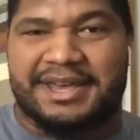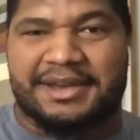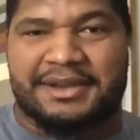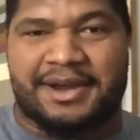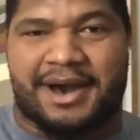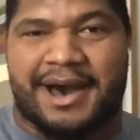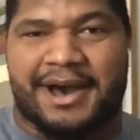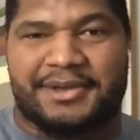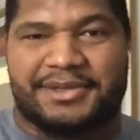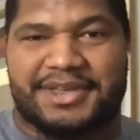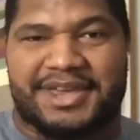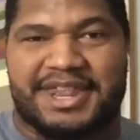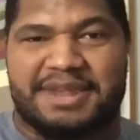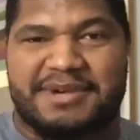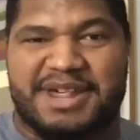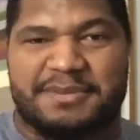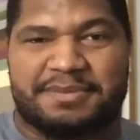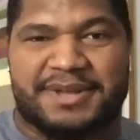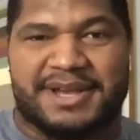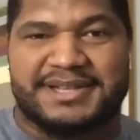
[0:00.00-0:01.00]
I don't think
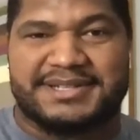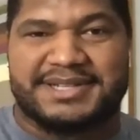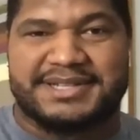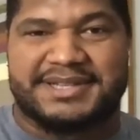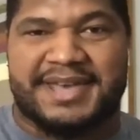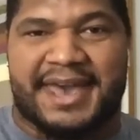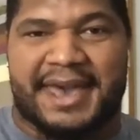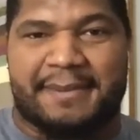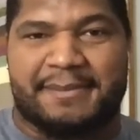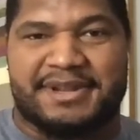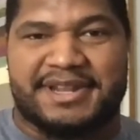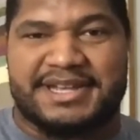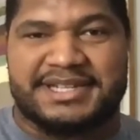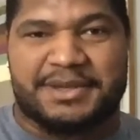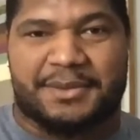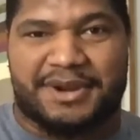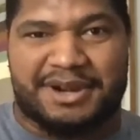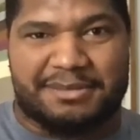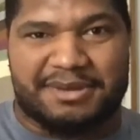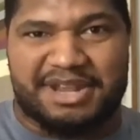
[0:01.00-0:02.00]
anybody plays this game and
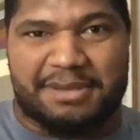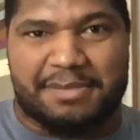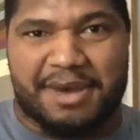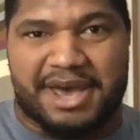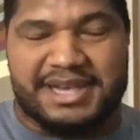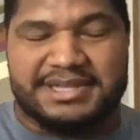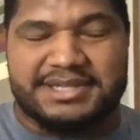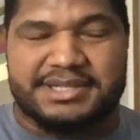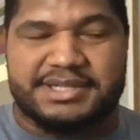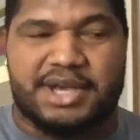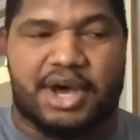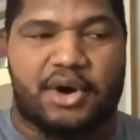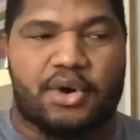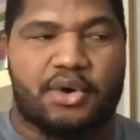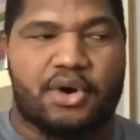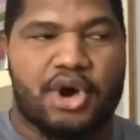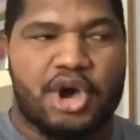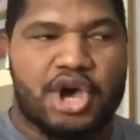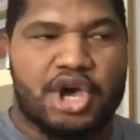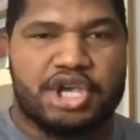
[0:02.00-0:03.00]
doesn't want to be the best.
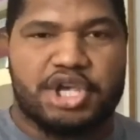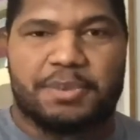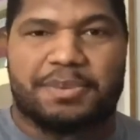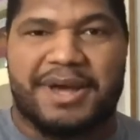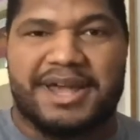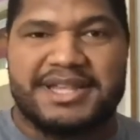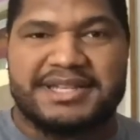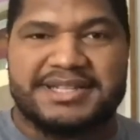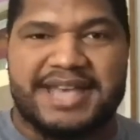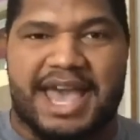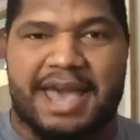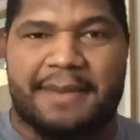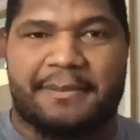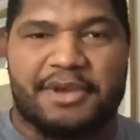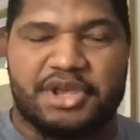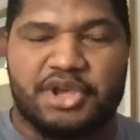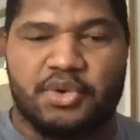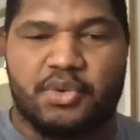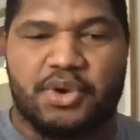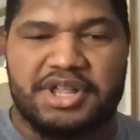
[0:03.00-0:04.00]
So you play this game
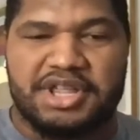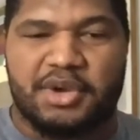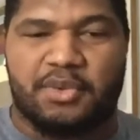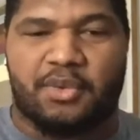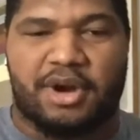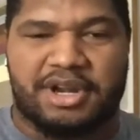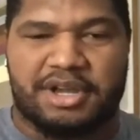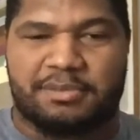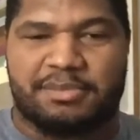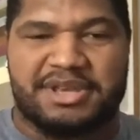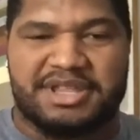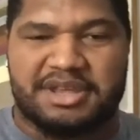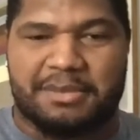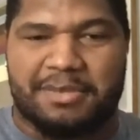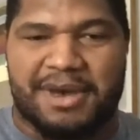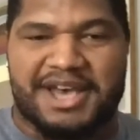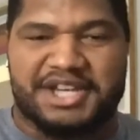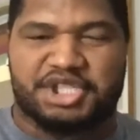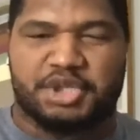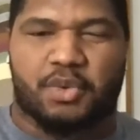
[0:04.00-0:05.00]
and you really want to be the
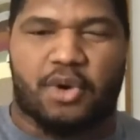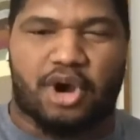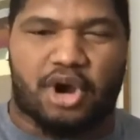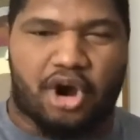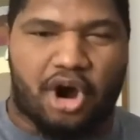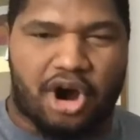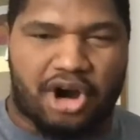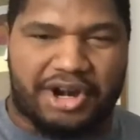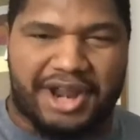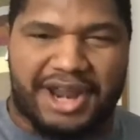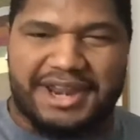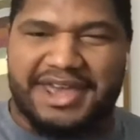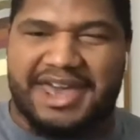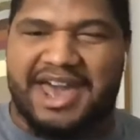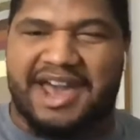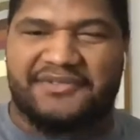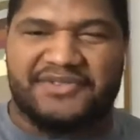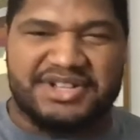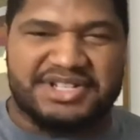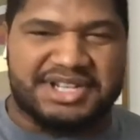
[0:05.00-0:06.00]
best. You work hard at it
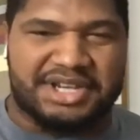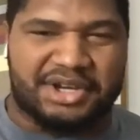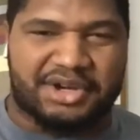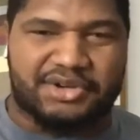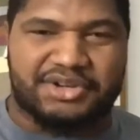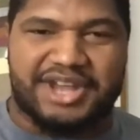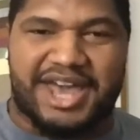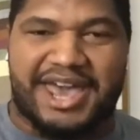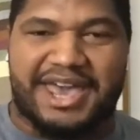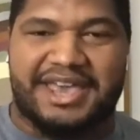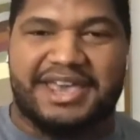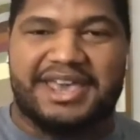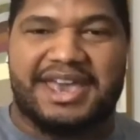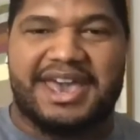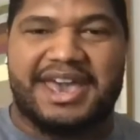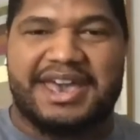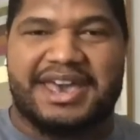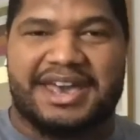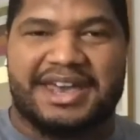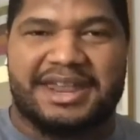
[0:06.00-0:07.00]
every single day.
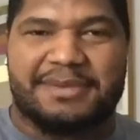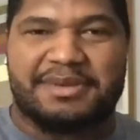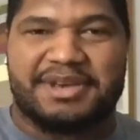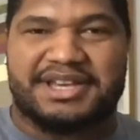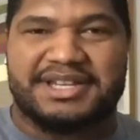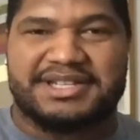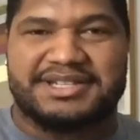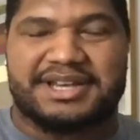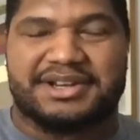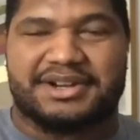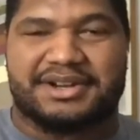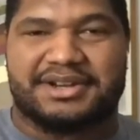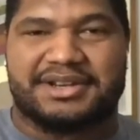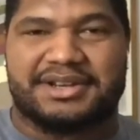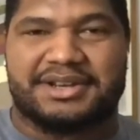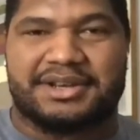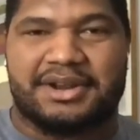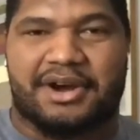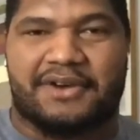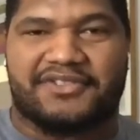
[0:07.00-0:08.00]
And to be considered,
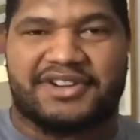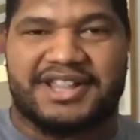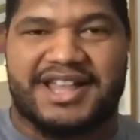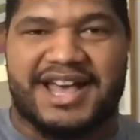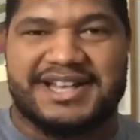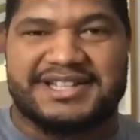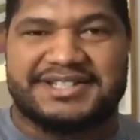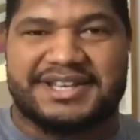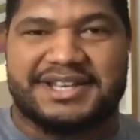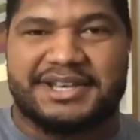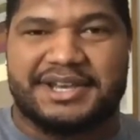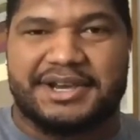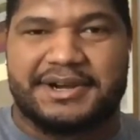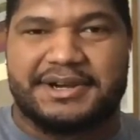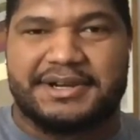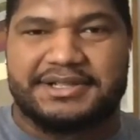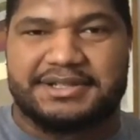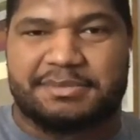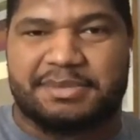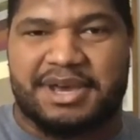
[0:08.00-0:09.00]
over the last 10
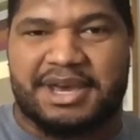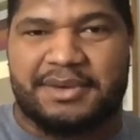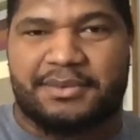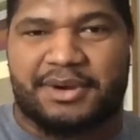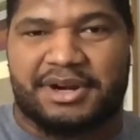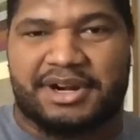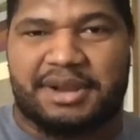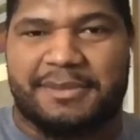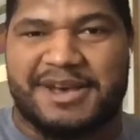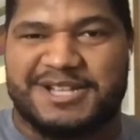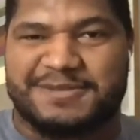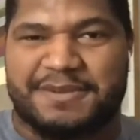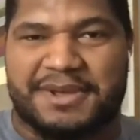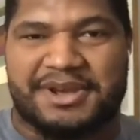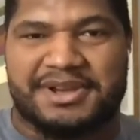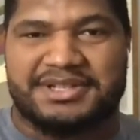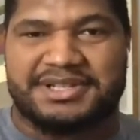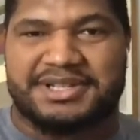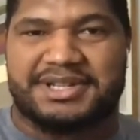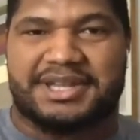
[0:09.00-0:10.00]
years to being one of the best
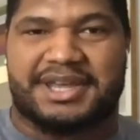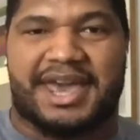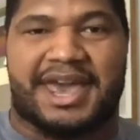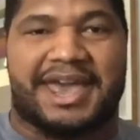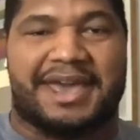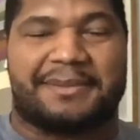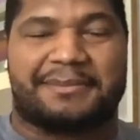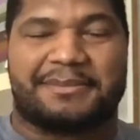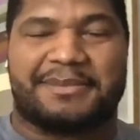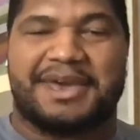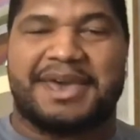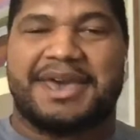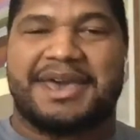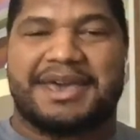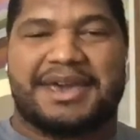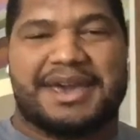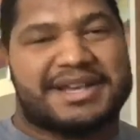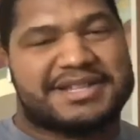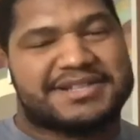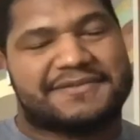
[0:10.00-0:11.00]
players in the game,
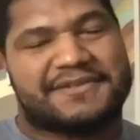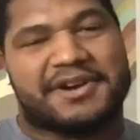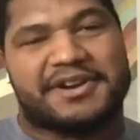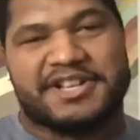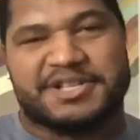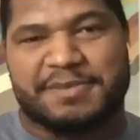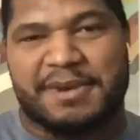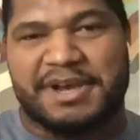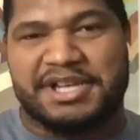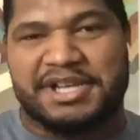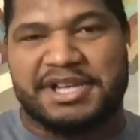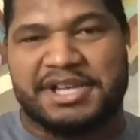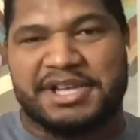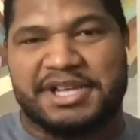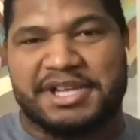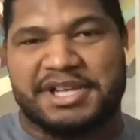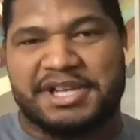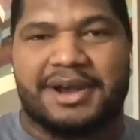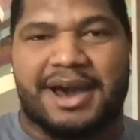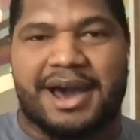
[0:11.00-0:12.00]
that's a very special
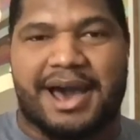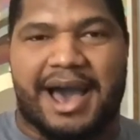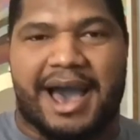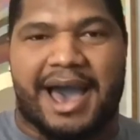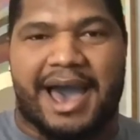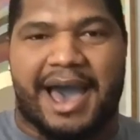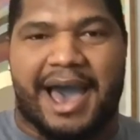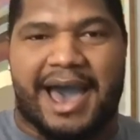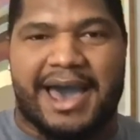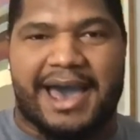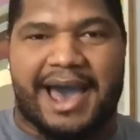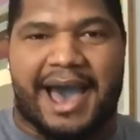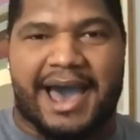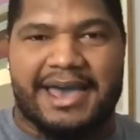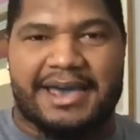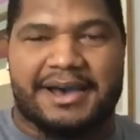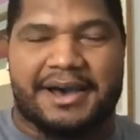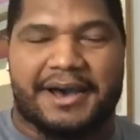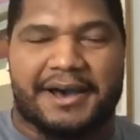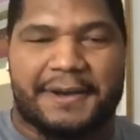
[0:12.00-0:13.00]
honor.
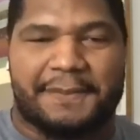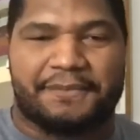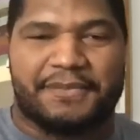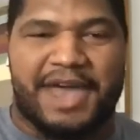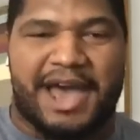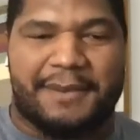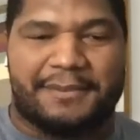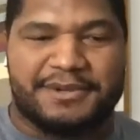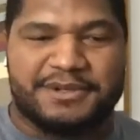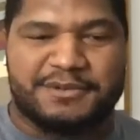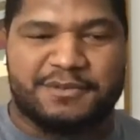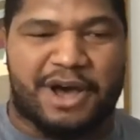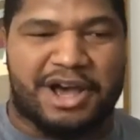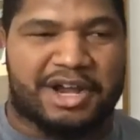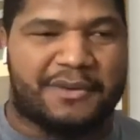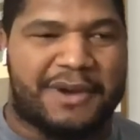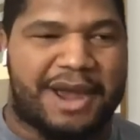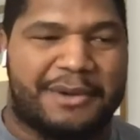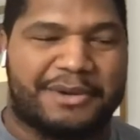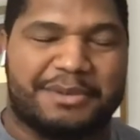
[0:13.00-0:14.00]
I was
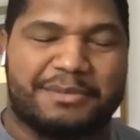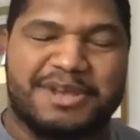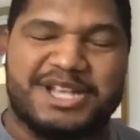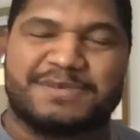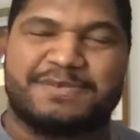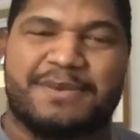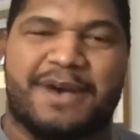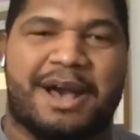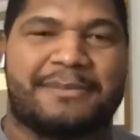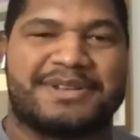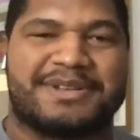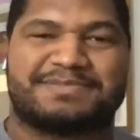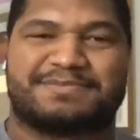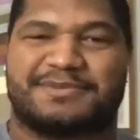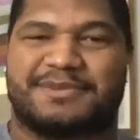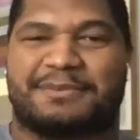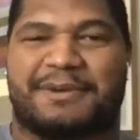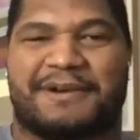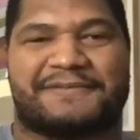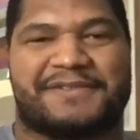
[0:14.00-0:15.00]
walking around with a big smile on
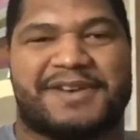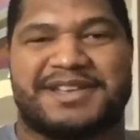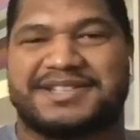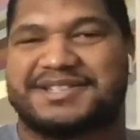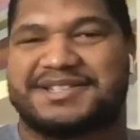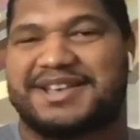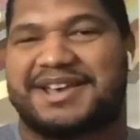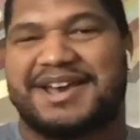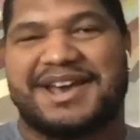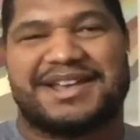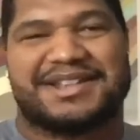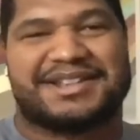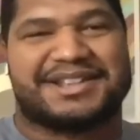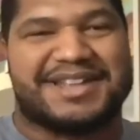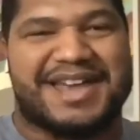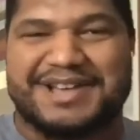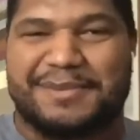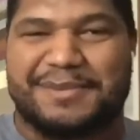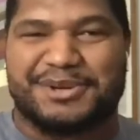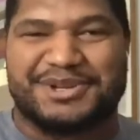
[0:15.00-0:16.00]
my face the
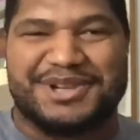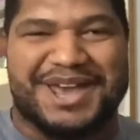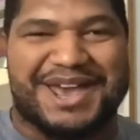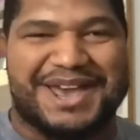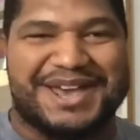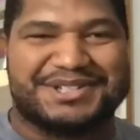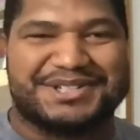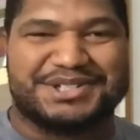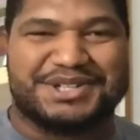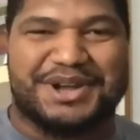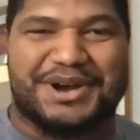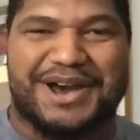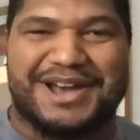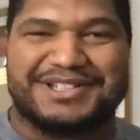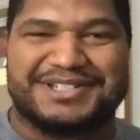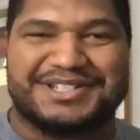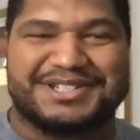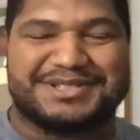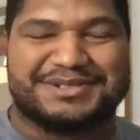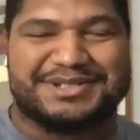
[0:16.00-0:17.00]
last of days.
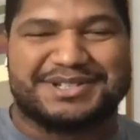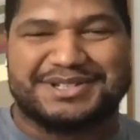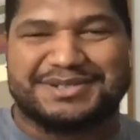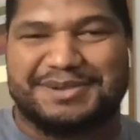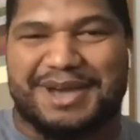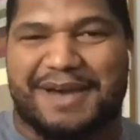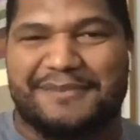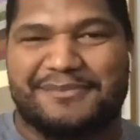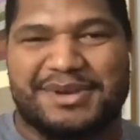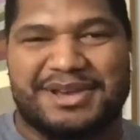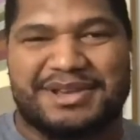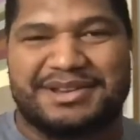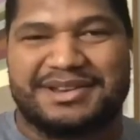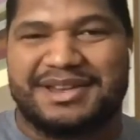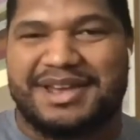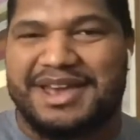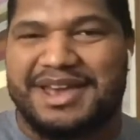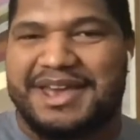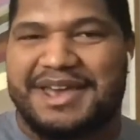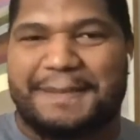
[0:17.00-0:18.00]
I've
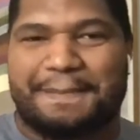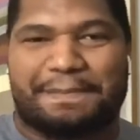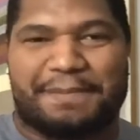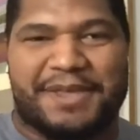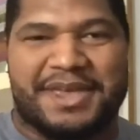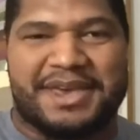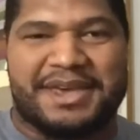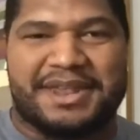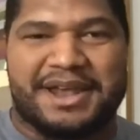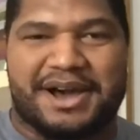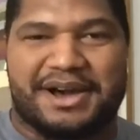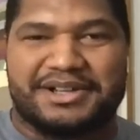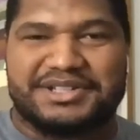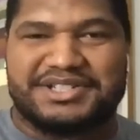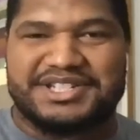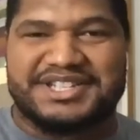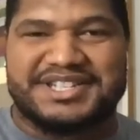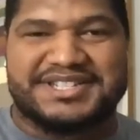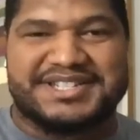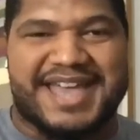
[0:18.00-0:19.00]
been,
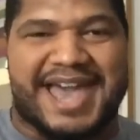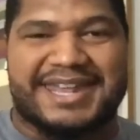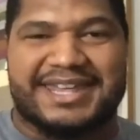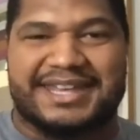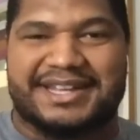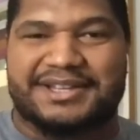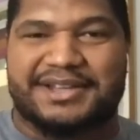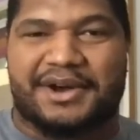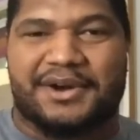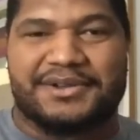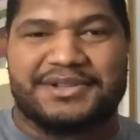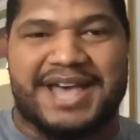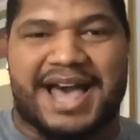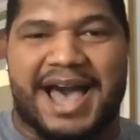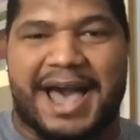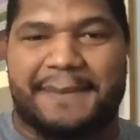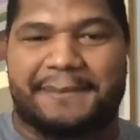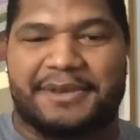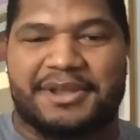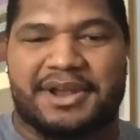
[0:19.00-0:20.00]
just ecstatic the whole
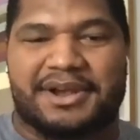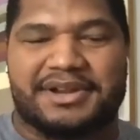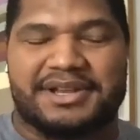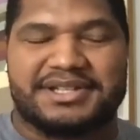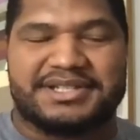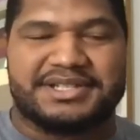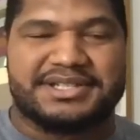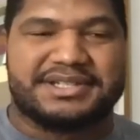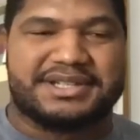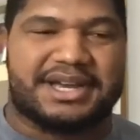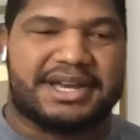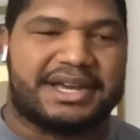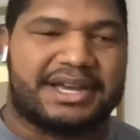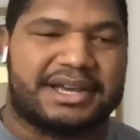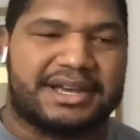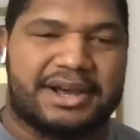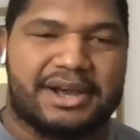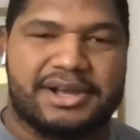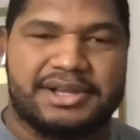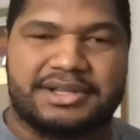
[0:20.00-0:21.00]
time. This is
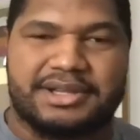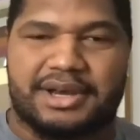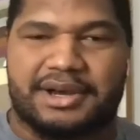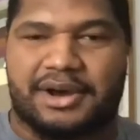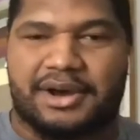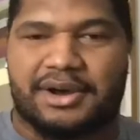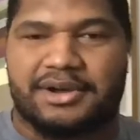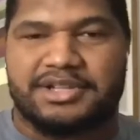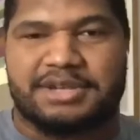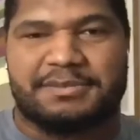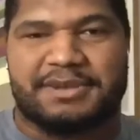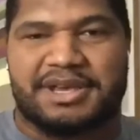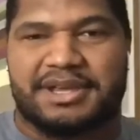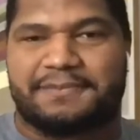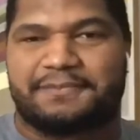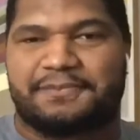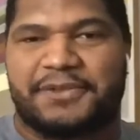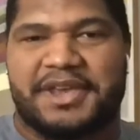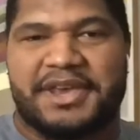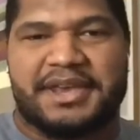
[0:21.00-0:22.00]
the
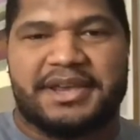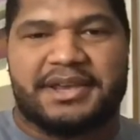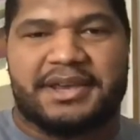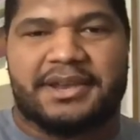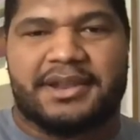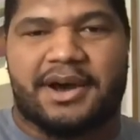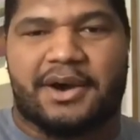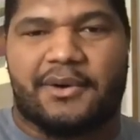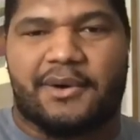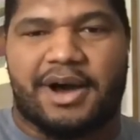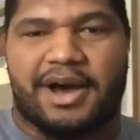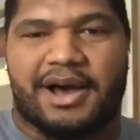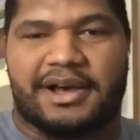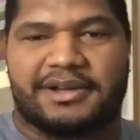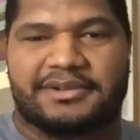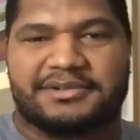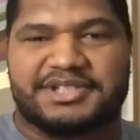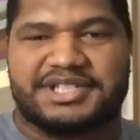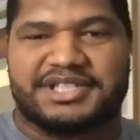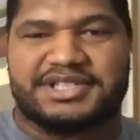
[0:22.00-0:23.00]
ultimate,
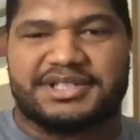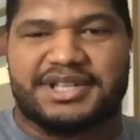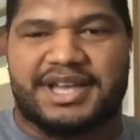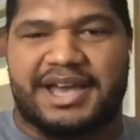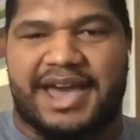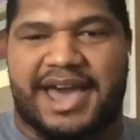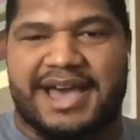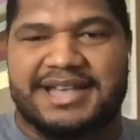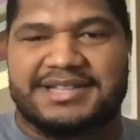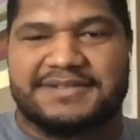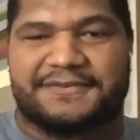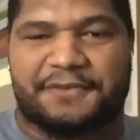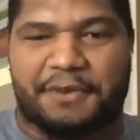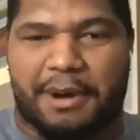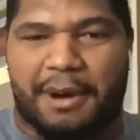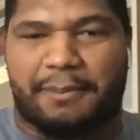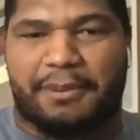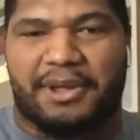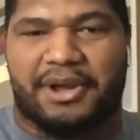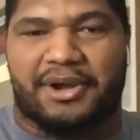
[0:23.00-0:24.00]
just as a
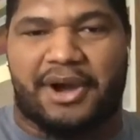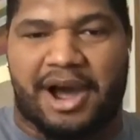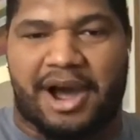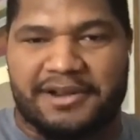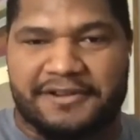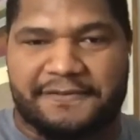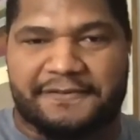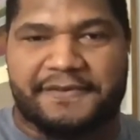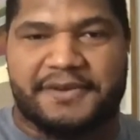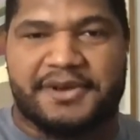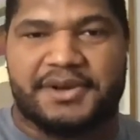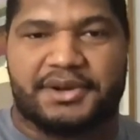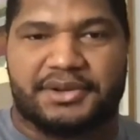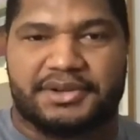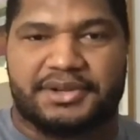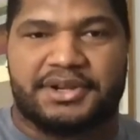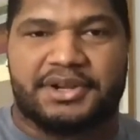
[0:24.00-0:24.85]
football player on the field,